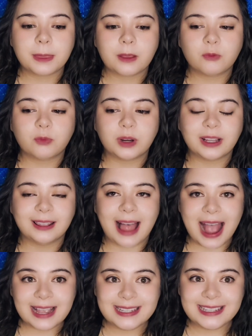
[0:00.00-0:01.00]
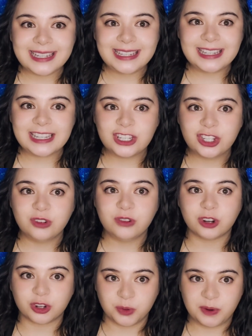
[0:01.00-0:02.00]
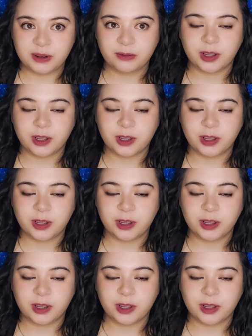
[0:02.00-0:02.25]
relaxing into your twin